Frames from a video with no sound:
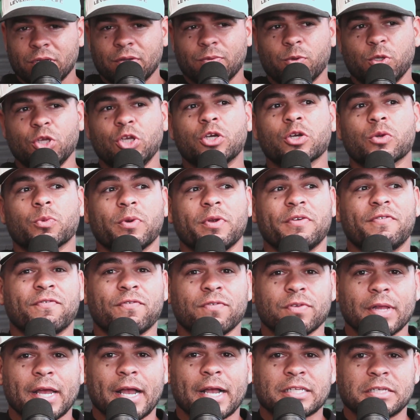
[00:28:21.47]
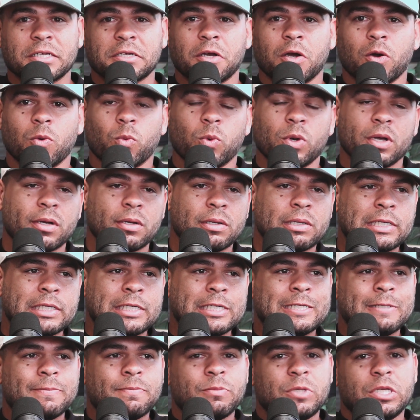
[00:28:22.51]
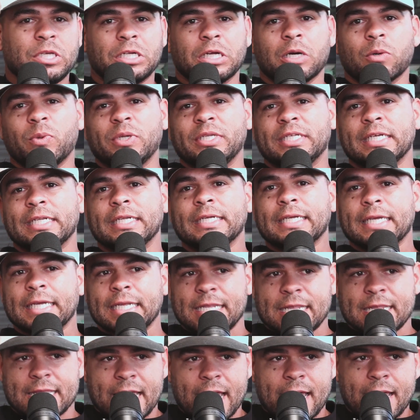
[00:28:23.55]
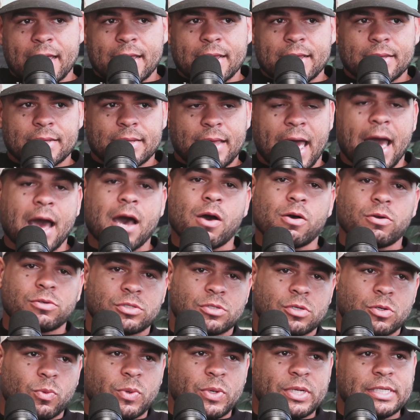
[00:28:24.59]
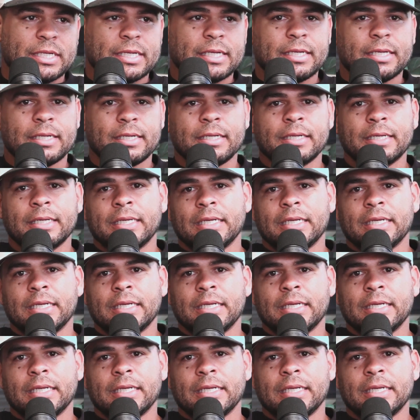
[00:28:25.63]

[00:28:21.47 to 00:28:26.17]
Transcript: you could reflect and go, well, we didn't get that house, or we didn't,